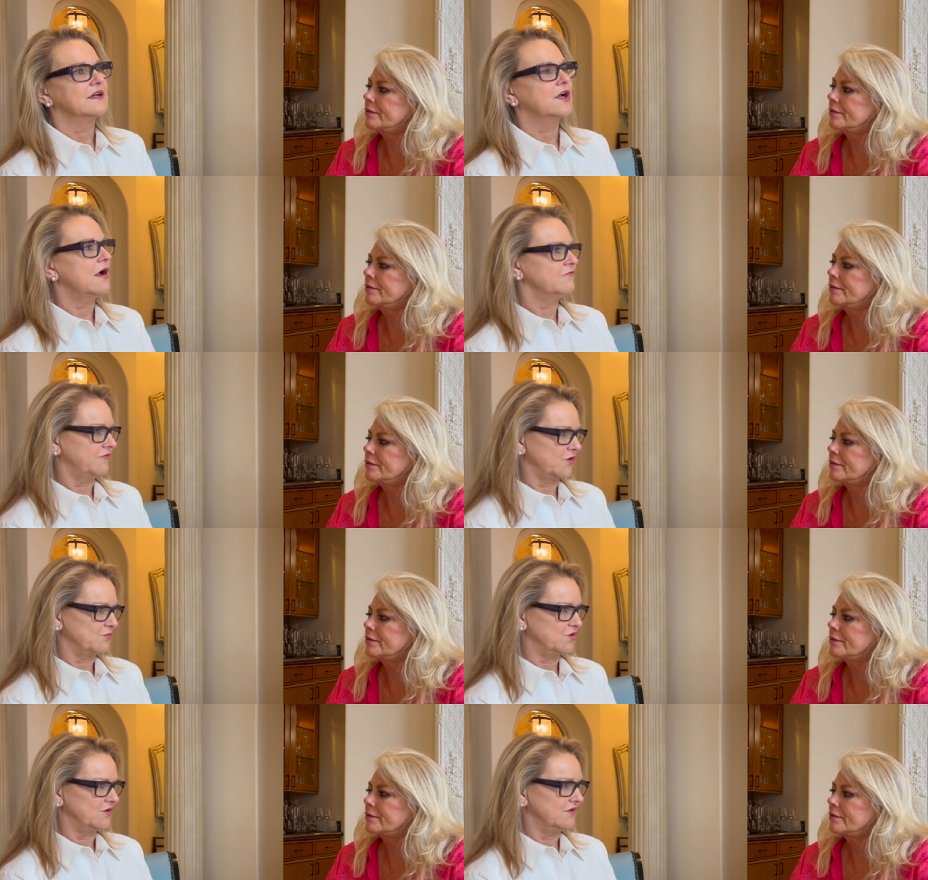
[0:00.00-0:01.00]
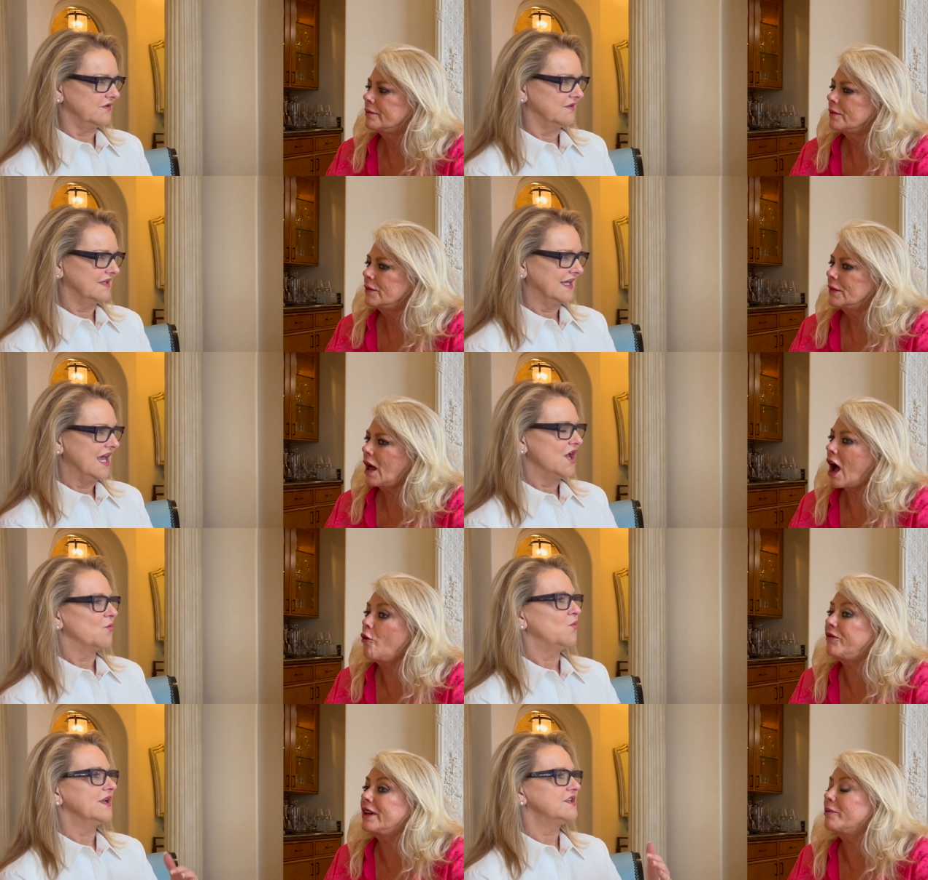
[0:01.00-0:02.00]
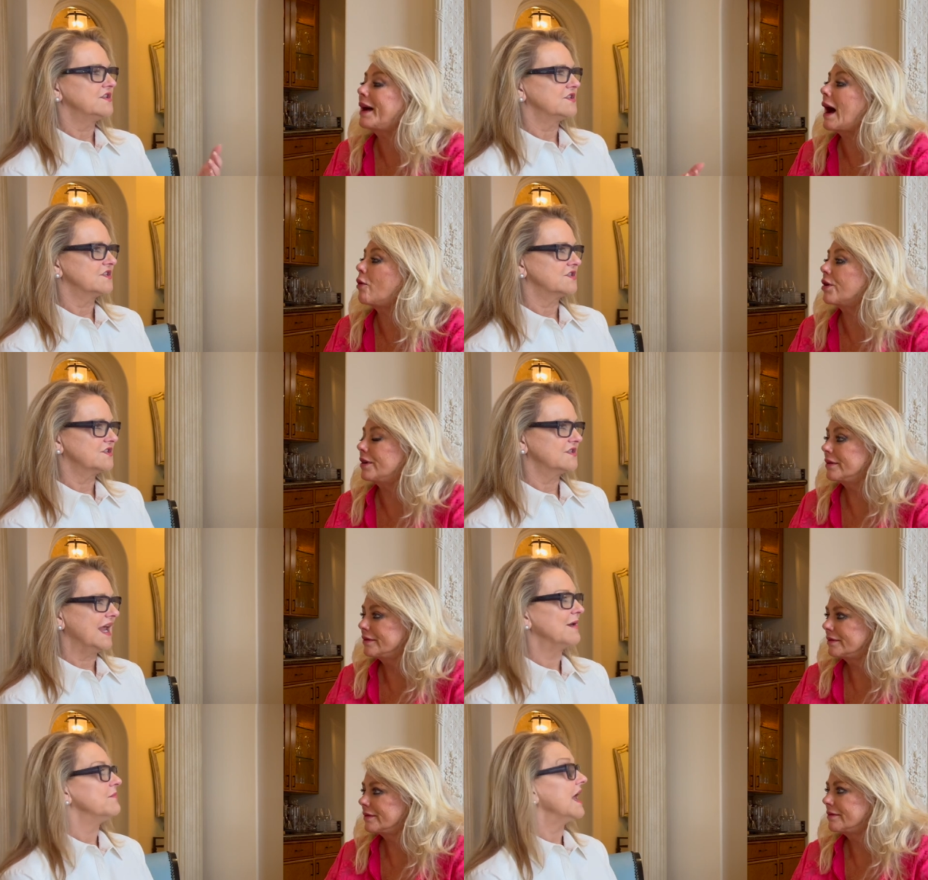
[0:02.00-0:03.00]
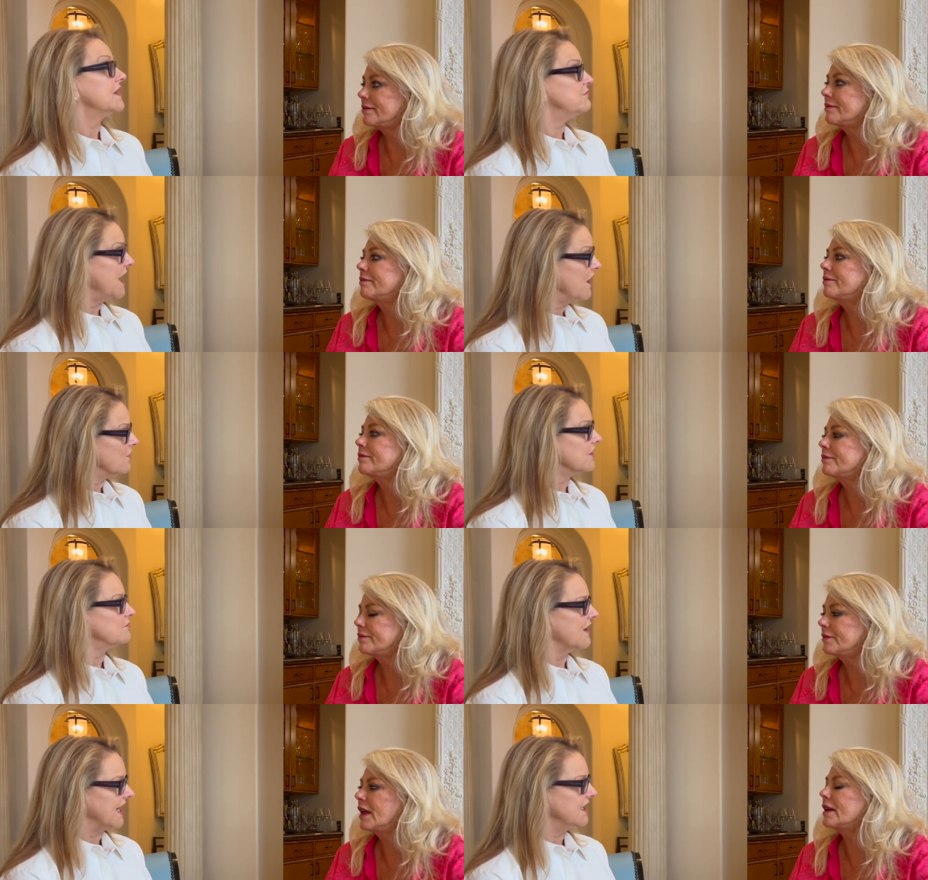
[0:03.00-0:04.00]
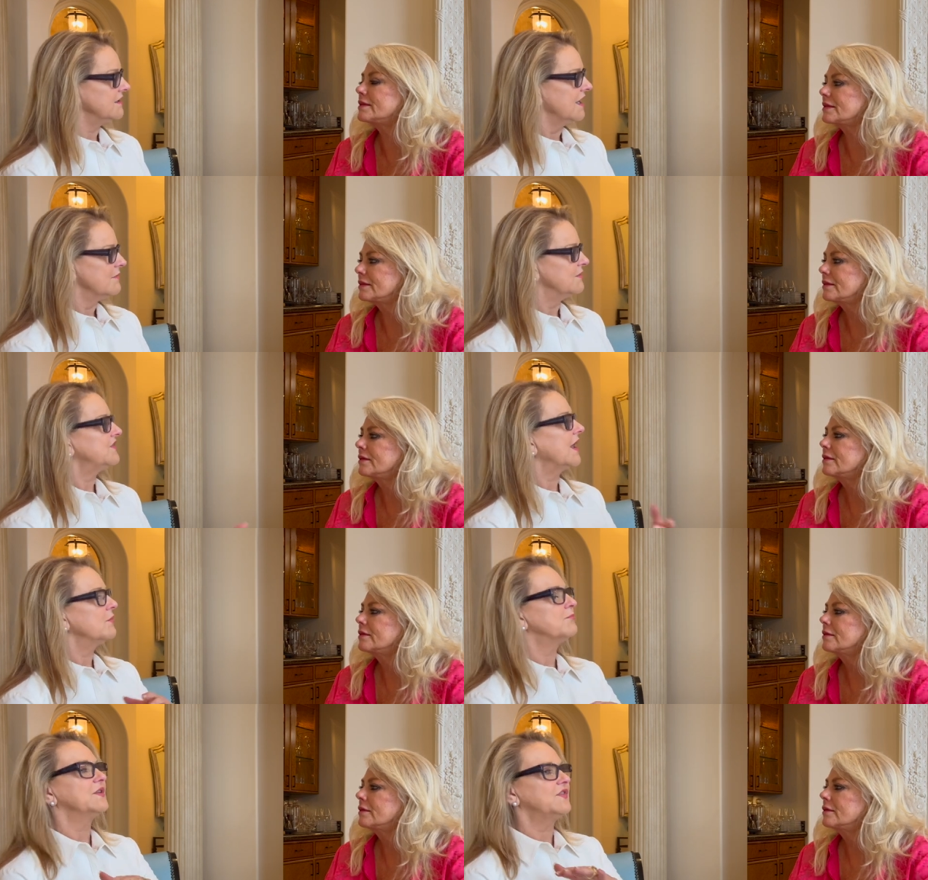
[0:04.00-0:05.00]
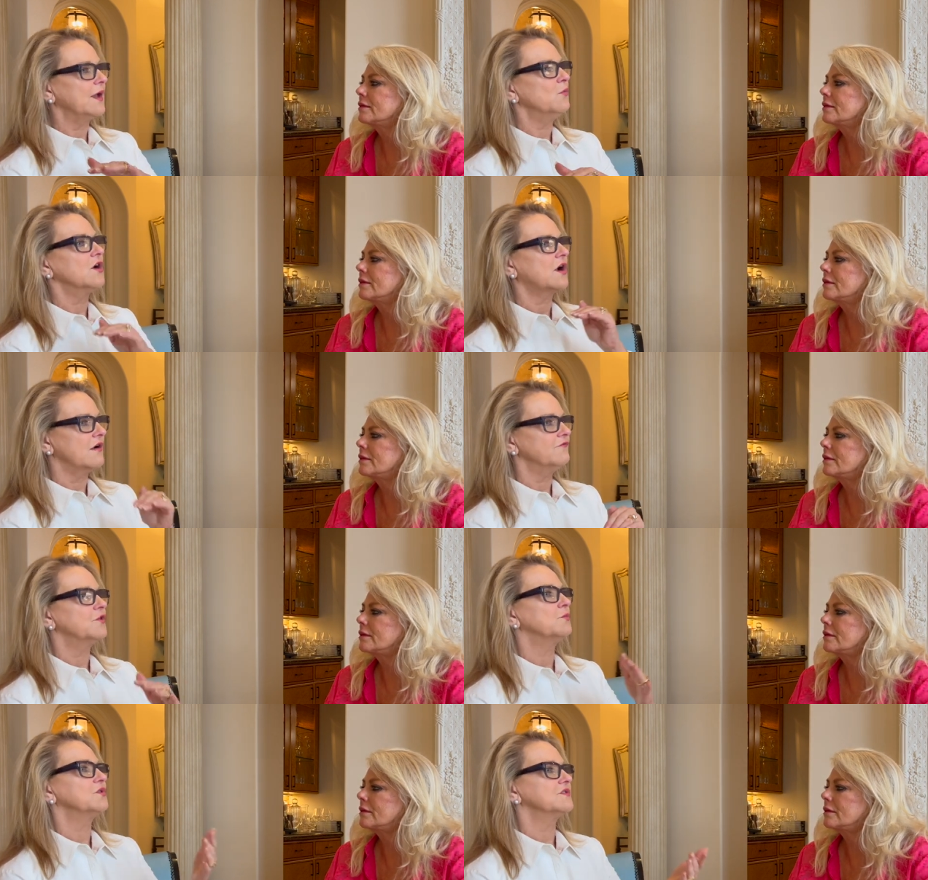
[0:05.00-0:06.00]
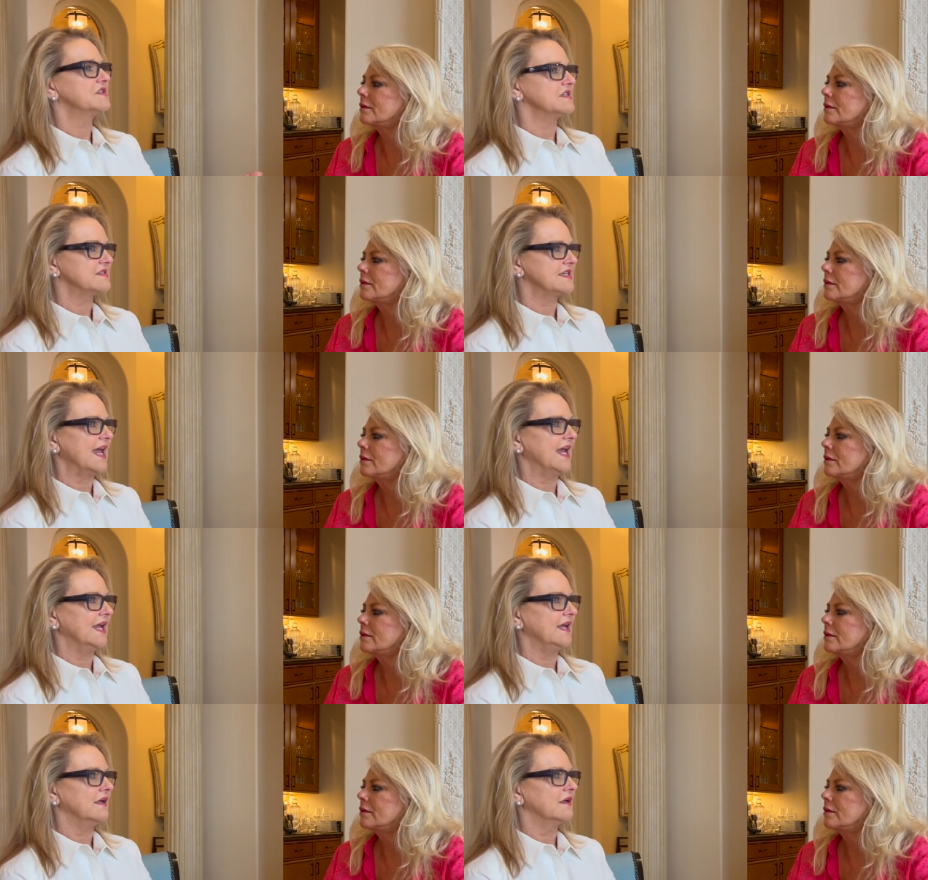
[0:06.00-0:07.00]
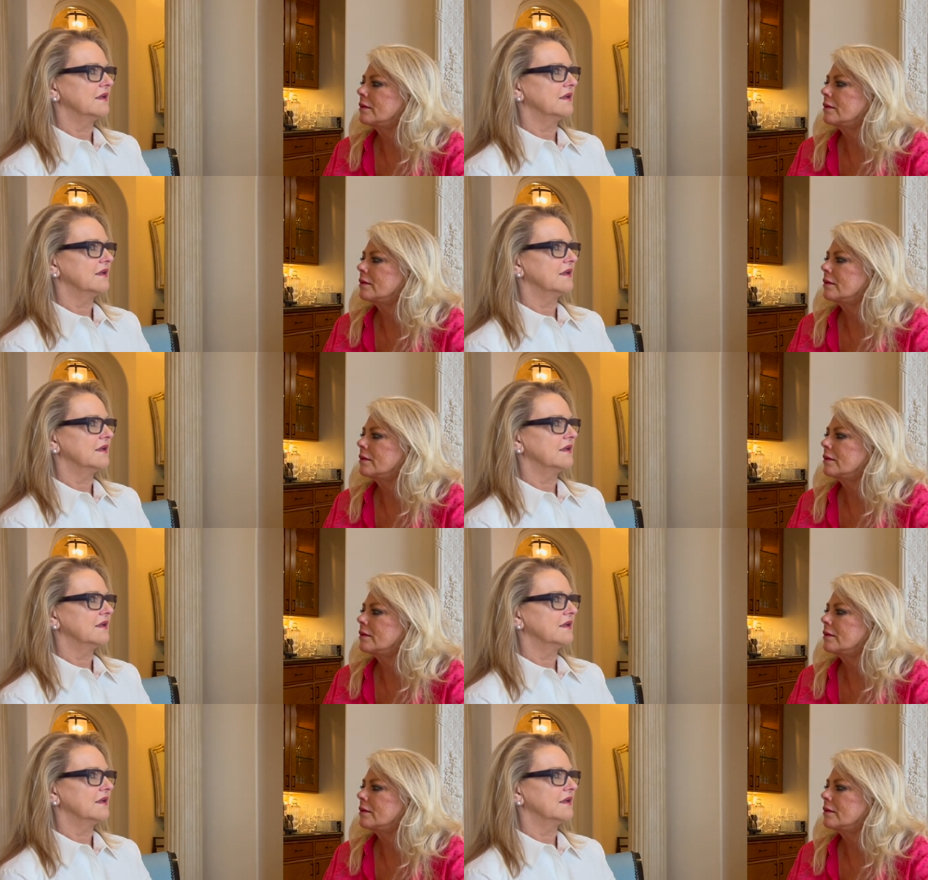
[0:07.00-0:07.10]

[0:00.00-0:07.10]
Speaker 1: comfortable,
Speaker 2: hopefully with, empowered,
Speaker 1: and, and, empowered, right? Yes. But they, but they were comfortable to say